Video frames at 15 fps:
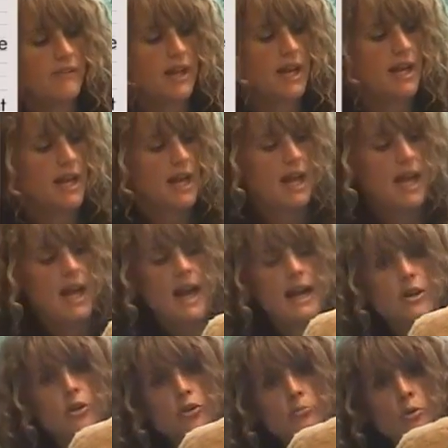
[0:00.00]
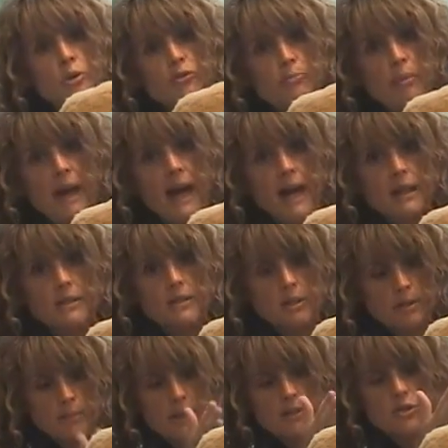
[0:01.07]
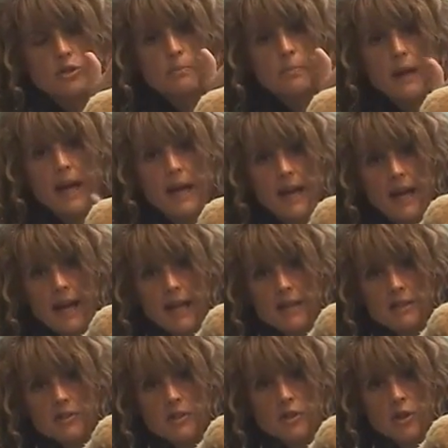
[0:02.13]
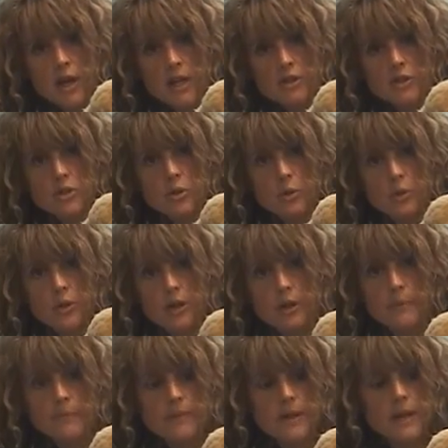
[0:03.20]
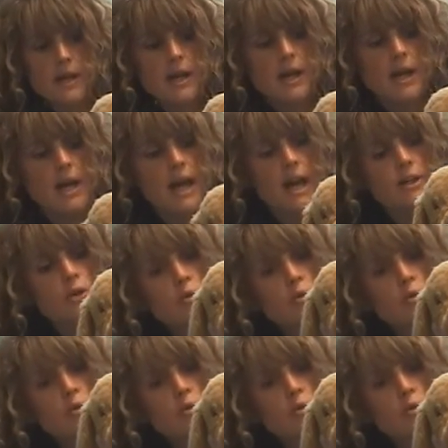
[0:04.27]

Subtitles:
of it, and you move back a little bit to behind the dog's shoulder, and